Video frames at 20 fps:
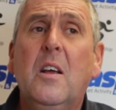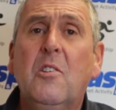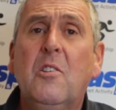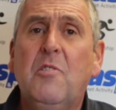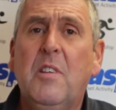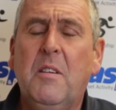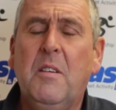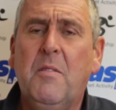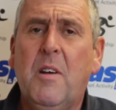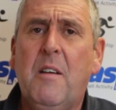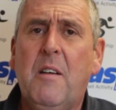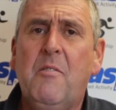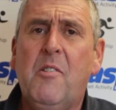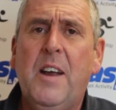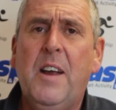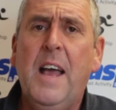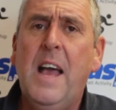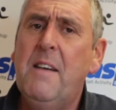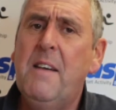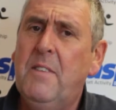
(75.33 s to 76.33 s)
very,
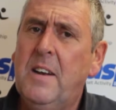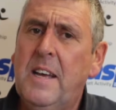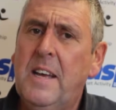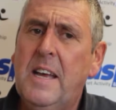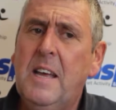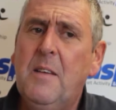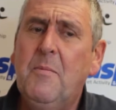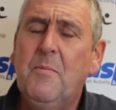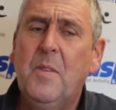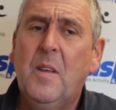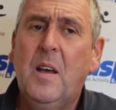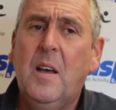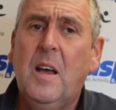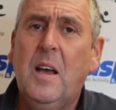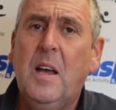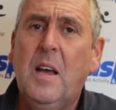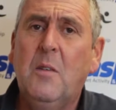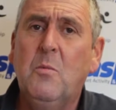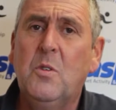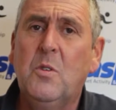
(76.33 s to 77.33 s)
very heavily,
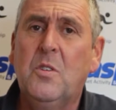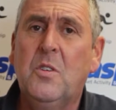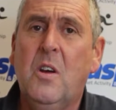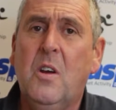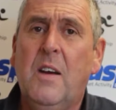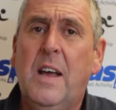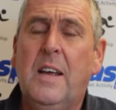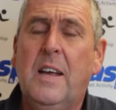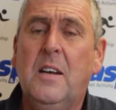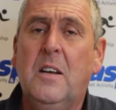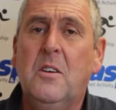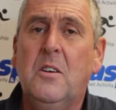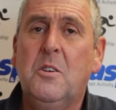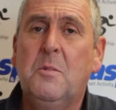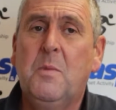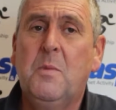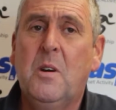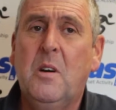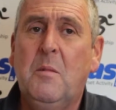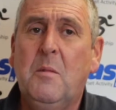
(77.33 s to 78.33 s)
and was
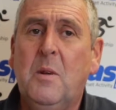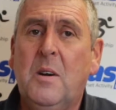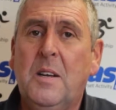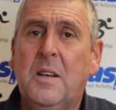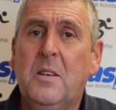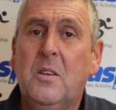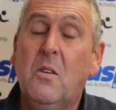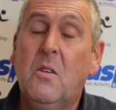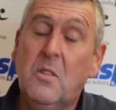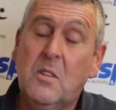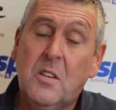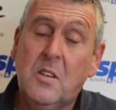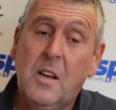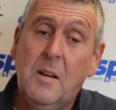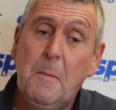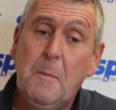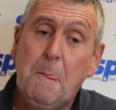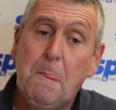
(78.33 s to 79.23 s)
diagnosed by my doctor